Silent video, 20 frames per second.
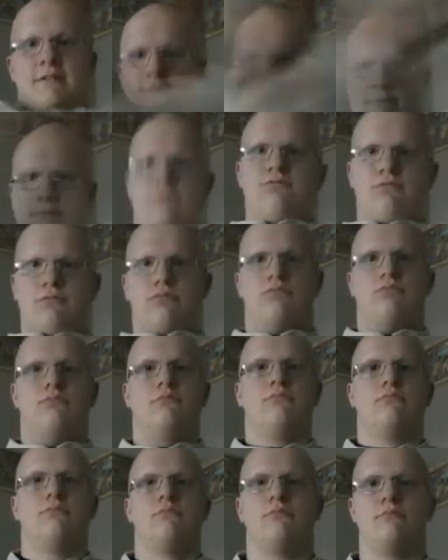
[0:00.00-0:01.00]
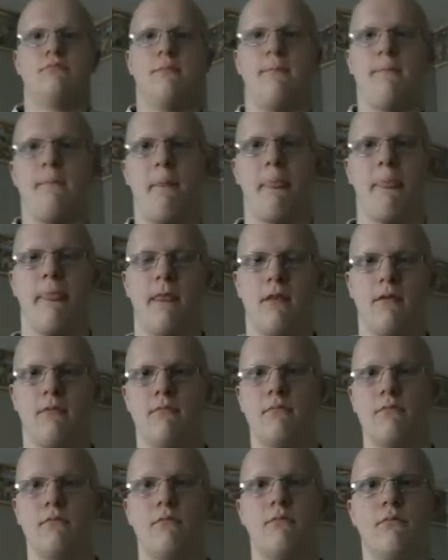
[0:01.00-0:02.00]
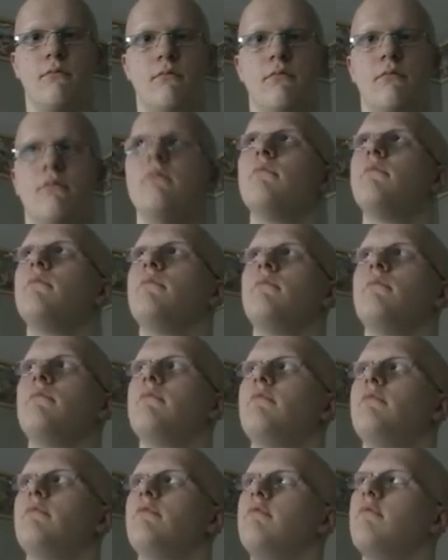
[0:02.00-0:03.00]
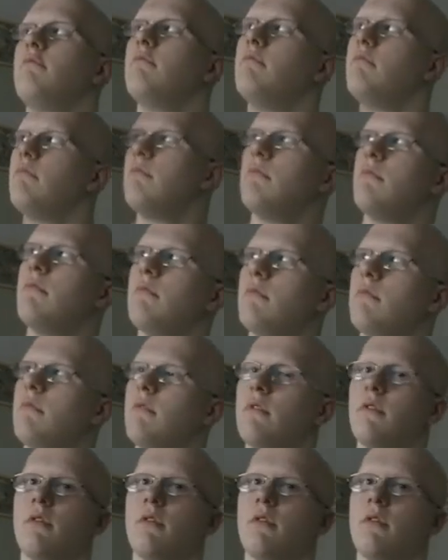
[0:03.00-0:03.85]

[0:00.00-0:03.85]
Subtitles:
No one is speaking in this clip.